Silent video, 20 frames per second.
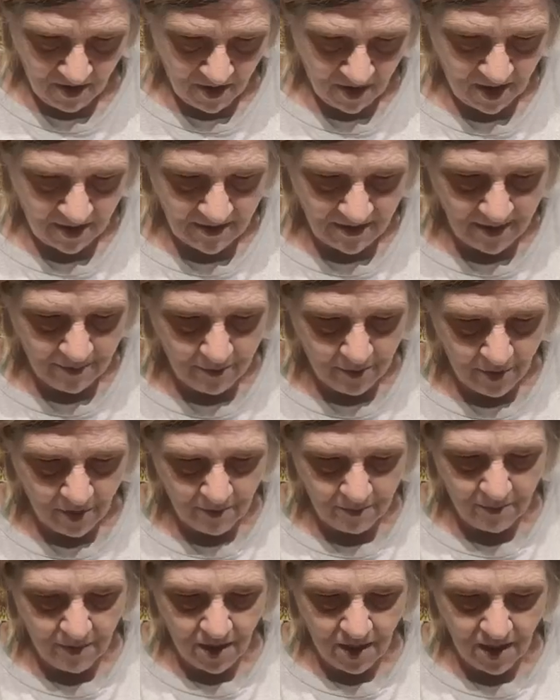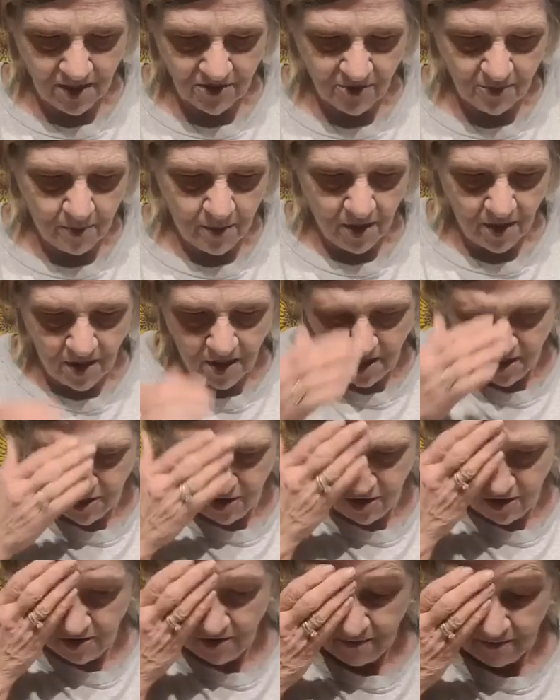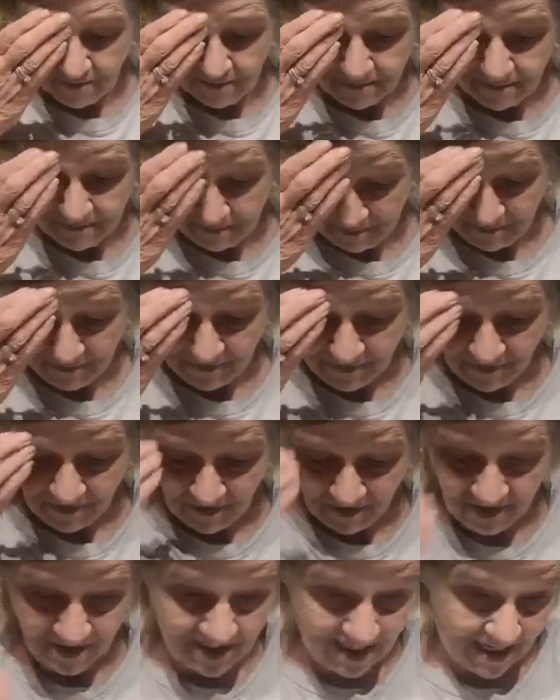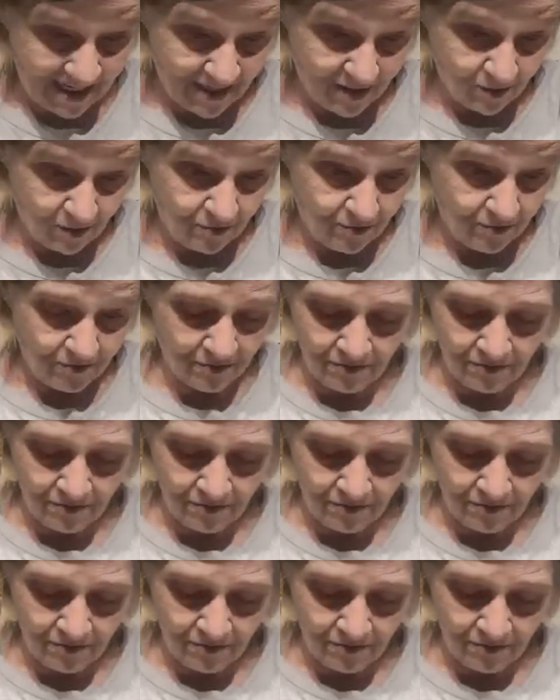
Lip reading: I did put Mod Podge down.